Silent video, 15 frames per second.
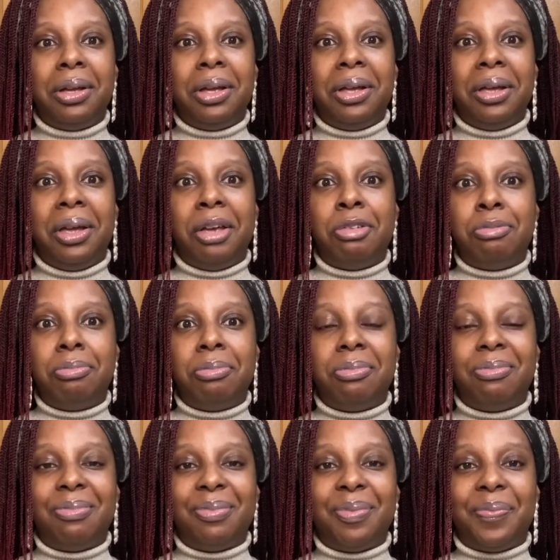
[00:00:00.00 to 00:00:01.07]
um,
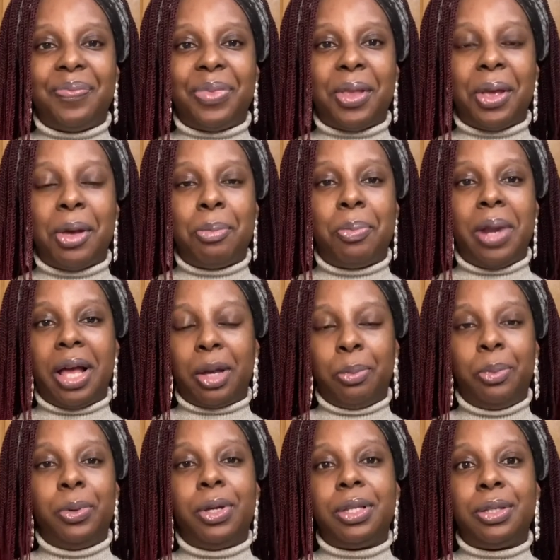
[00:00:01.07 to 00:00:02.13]
a black
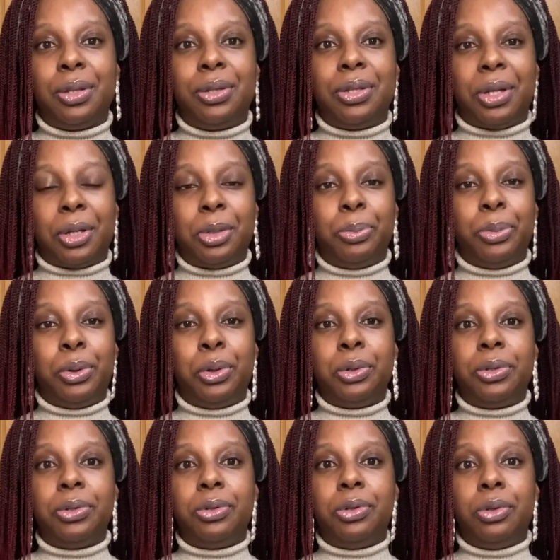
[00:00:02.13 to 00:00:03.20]
person's
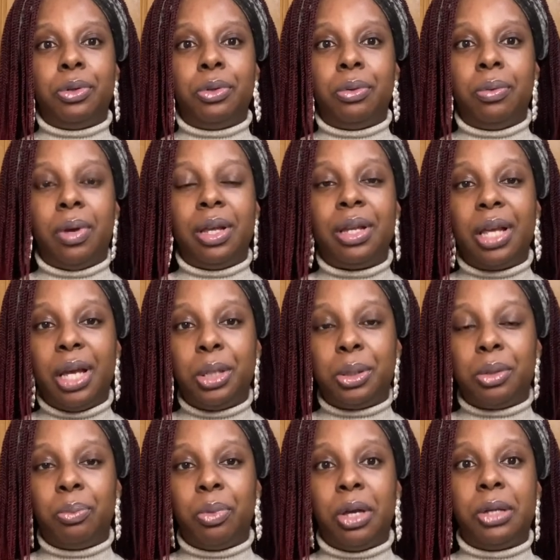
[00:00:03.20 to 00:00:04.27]
experience to an
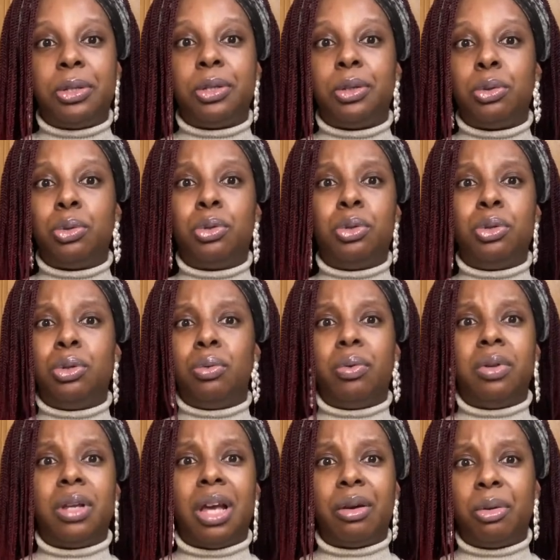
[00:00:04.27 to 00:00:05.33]
Asian person to
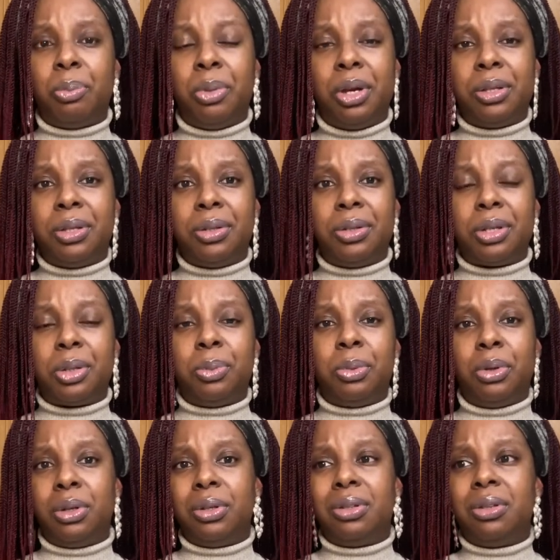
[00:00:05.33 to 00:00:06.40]
an Arab person's
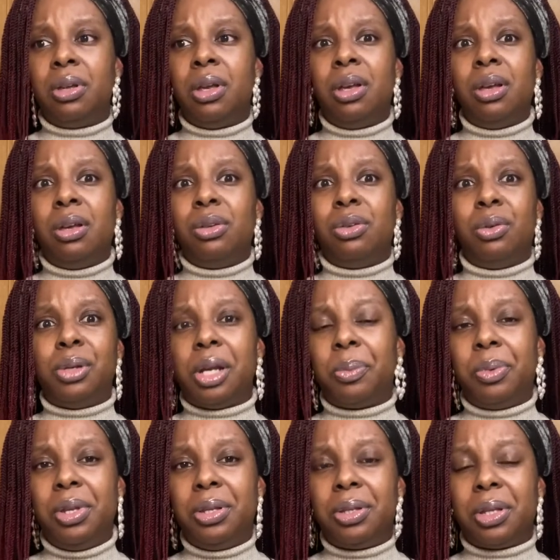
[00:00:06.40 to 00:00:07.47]
experience to a
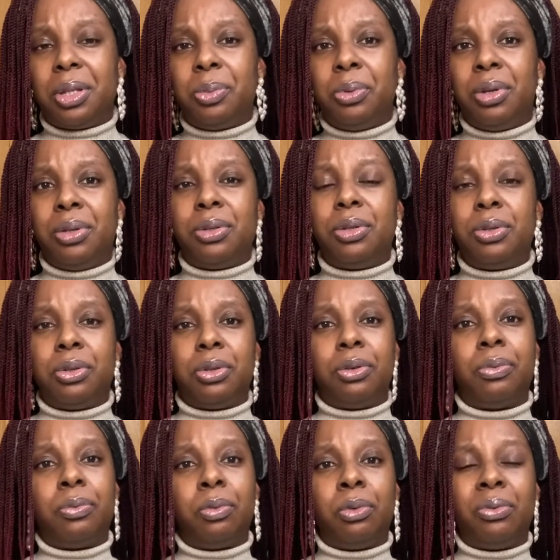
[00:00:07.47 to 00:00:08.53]
Japanese experience and so
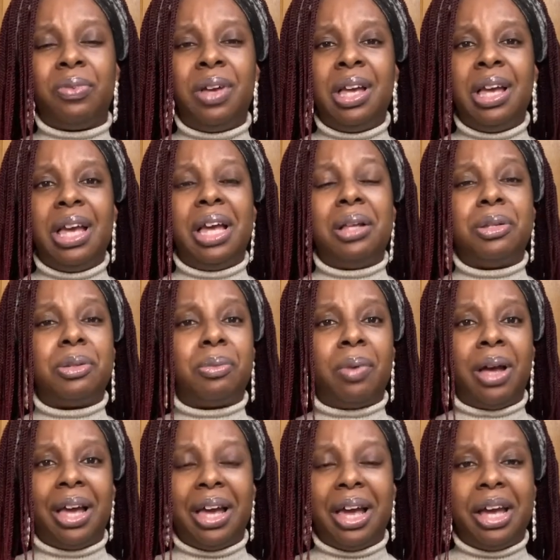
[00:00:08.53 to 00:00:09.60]
forth. Hence
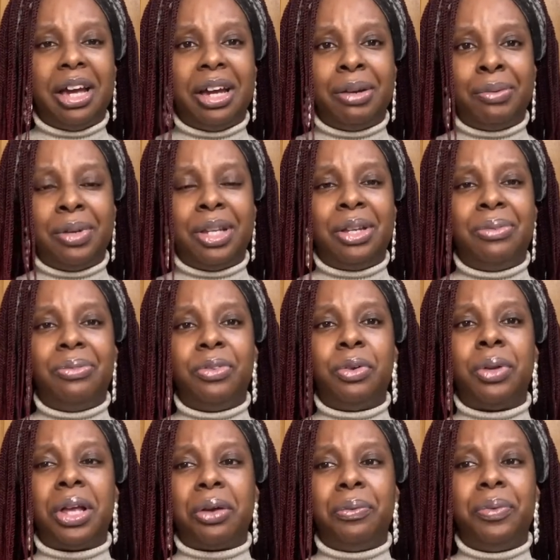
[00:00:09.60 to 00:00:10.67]
why I really feel
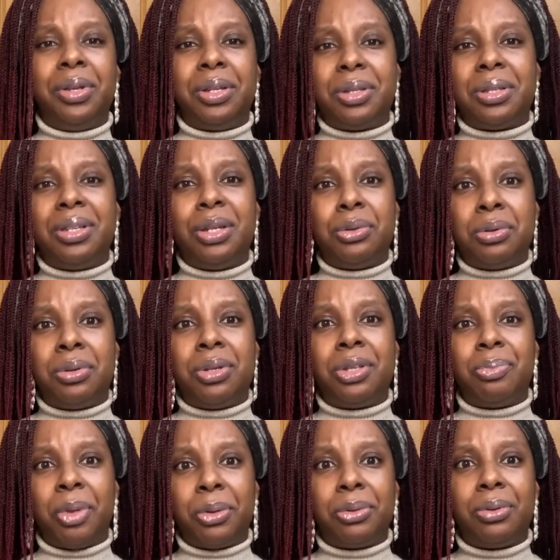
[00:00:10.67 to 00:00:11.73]
like we just need to
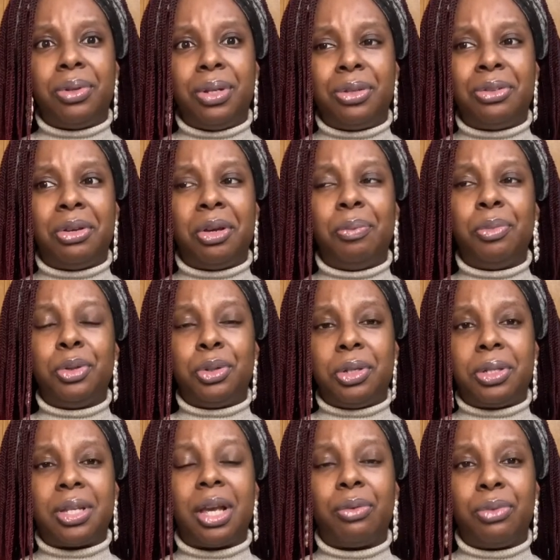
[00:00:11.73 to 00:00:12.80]
dismantle these terms and
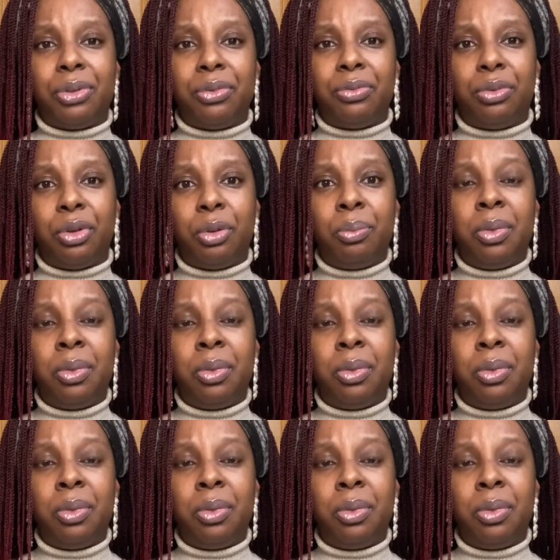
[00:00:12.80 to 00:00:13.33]
just get rid of them.